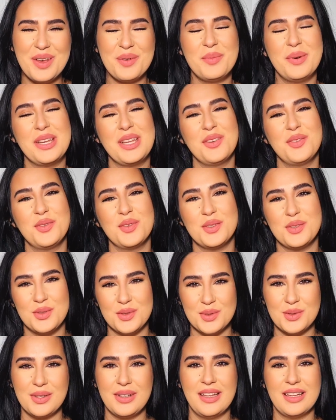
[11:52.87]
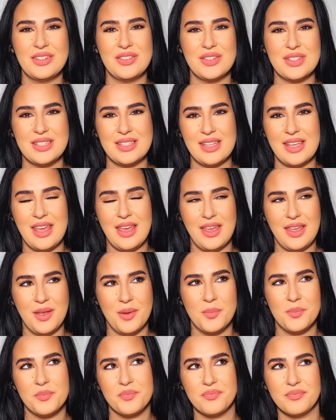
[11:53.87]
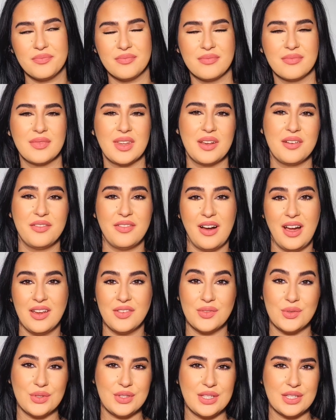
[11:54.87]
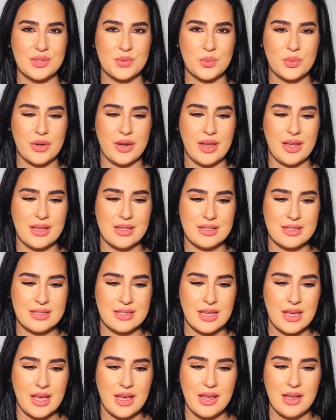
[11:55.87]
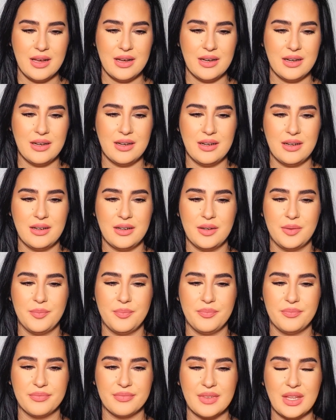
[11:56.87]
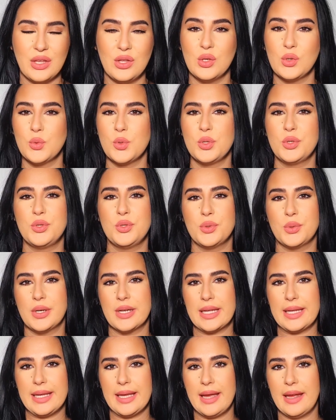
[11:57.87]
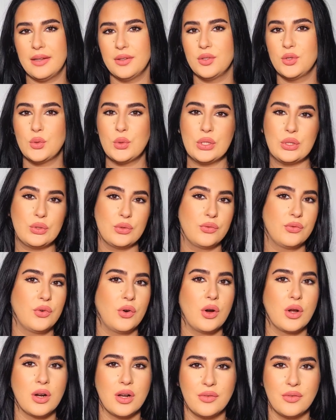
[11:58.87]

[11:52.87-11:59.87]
But if you do, let's just say 5 to 6 sprays, you would do again 3 to 4